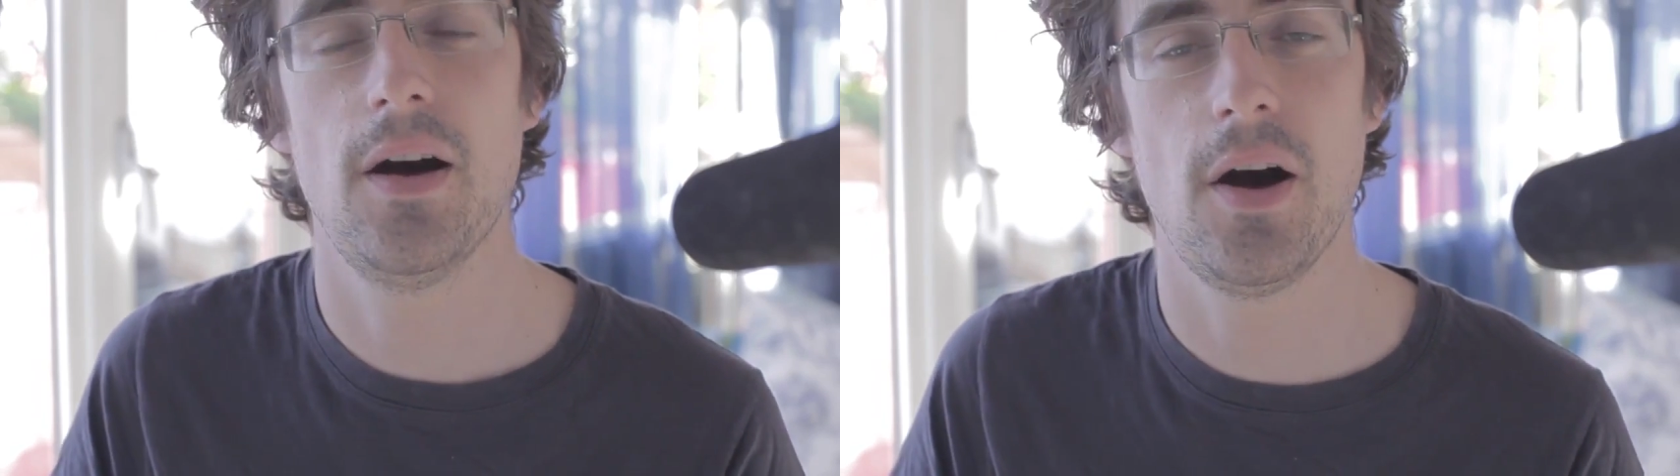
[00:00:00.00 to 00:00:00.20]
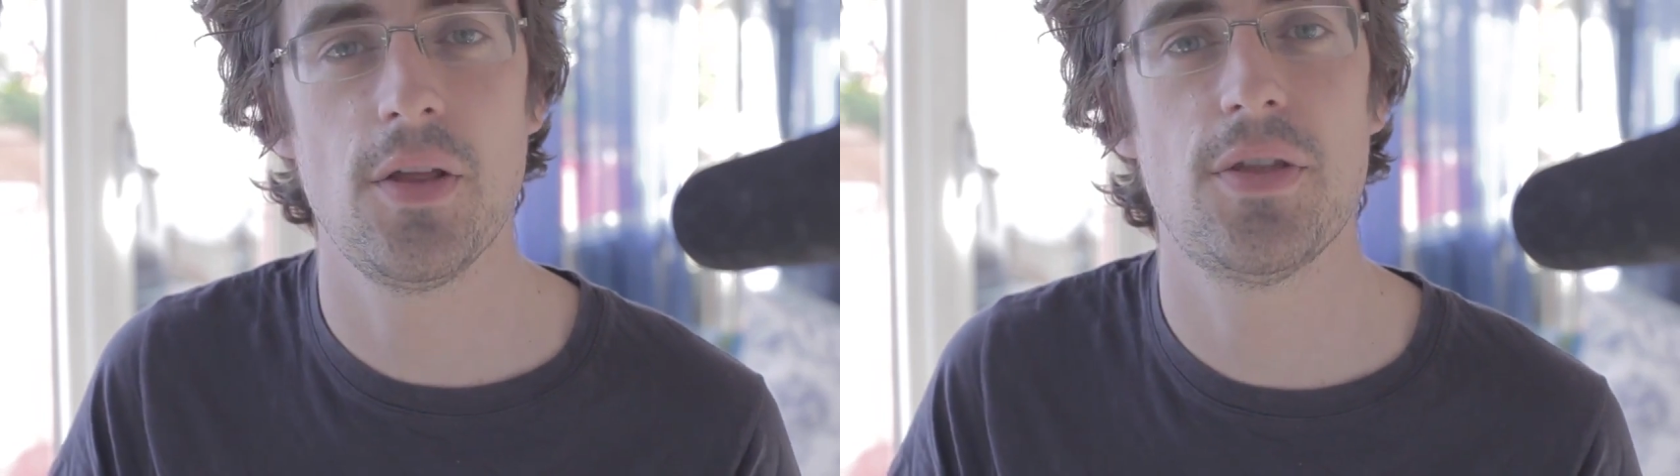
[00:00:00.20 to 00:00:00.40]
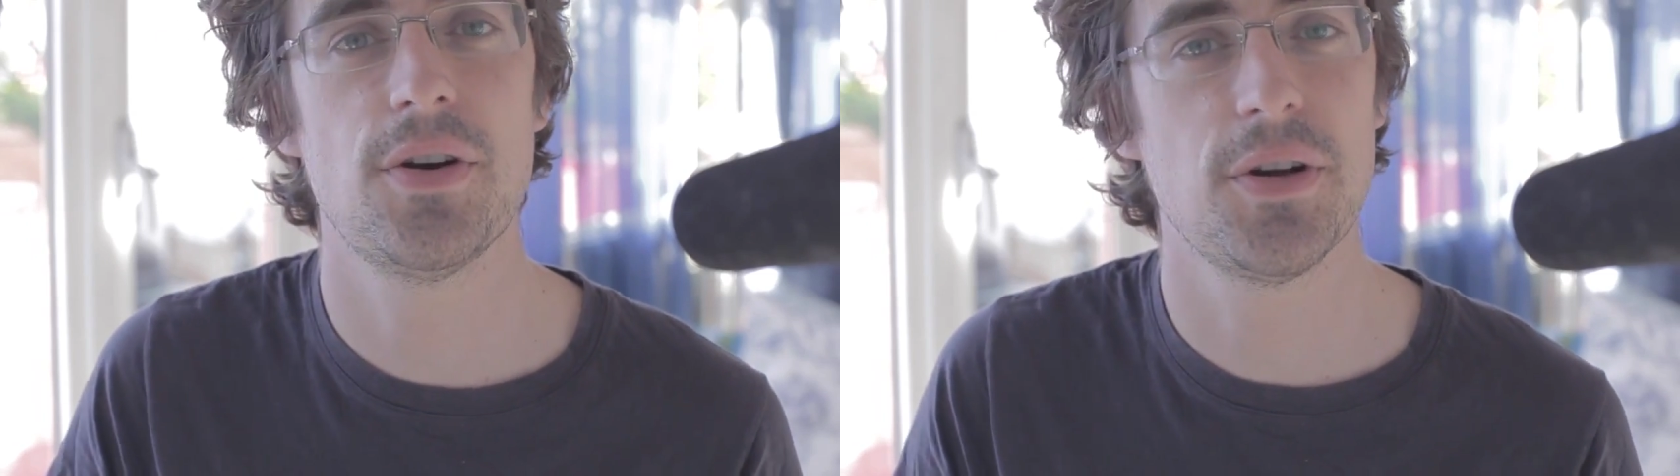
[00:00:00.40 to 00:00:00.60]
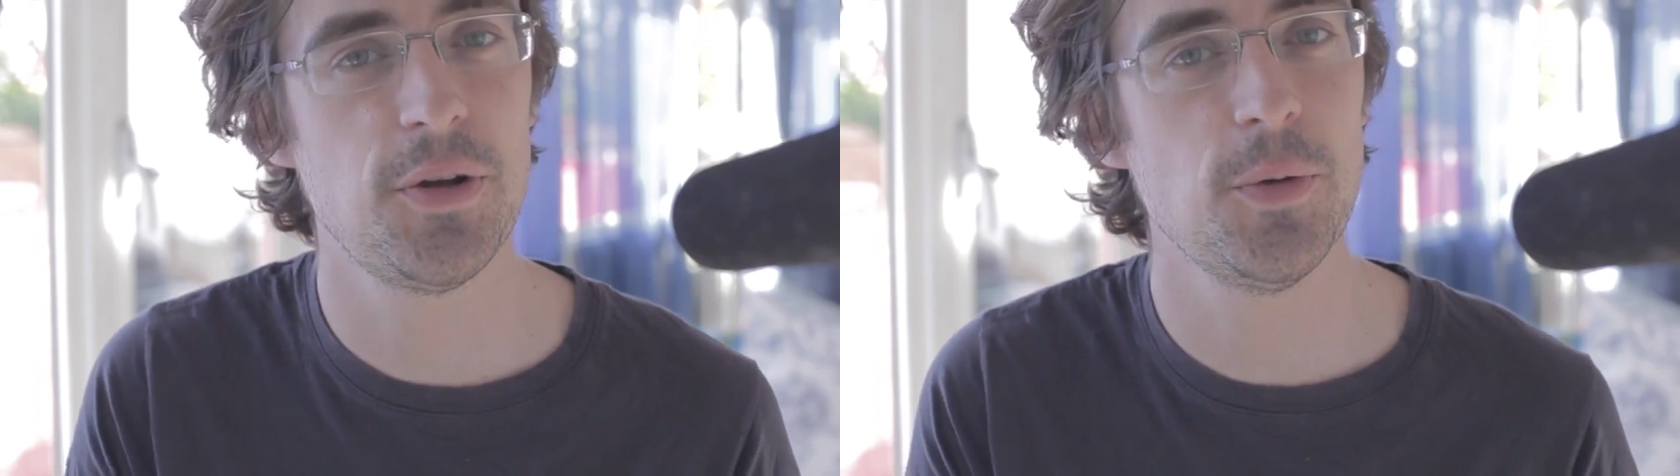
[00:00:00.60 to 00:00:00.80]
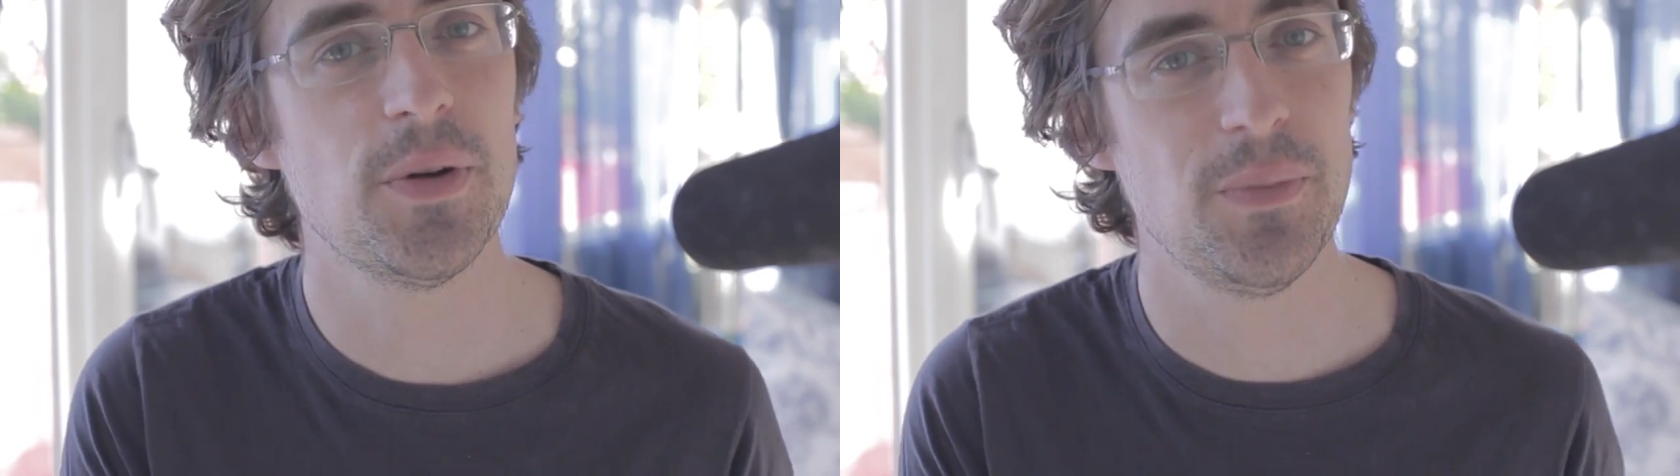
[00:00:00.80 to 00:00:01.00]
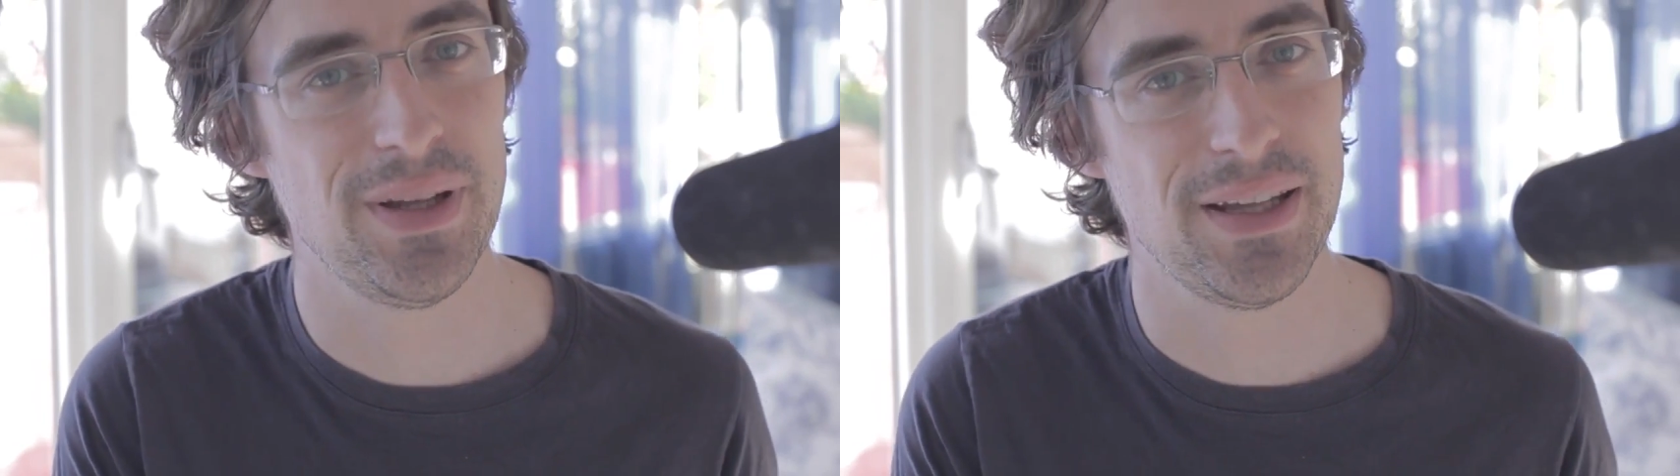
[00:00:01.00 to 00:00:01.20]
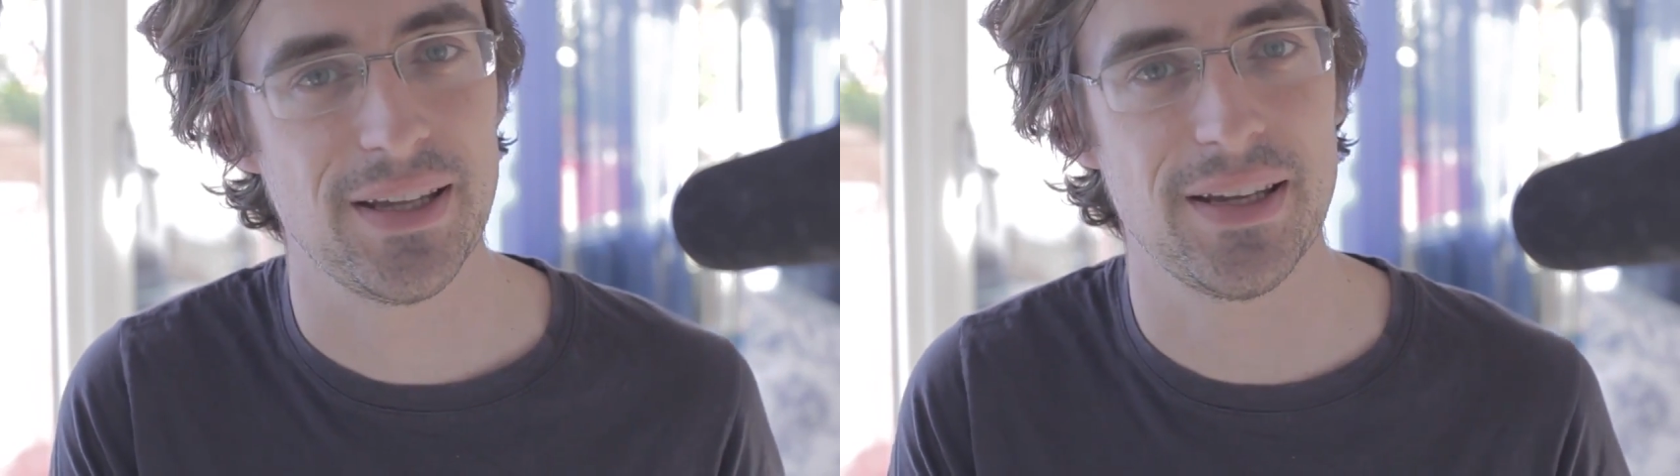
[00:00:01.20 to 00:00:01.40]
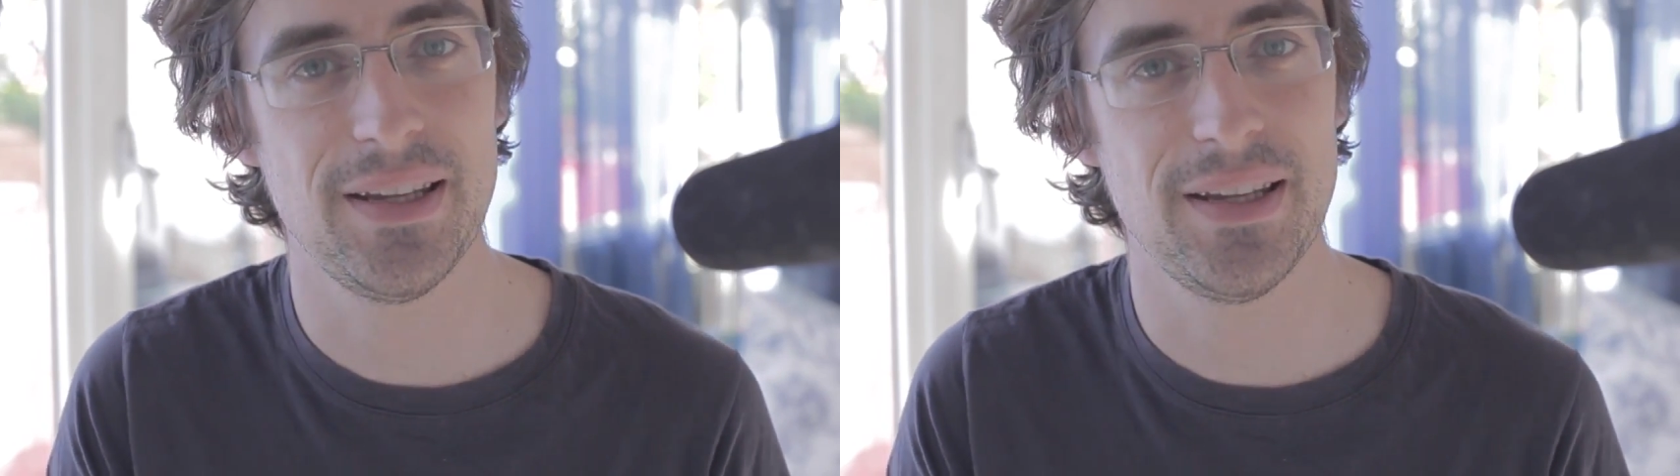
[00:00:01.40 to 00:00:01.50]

other human being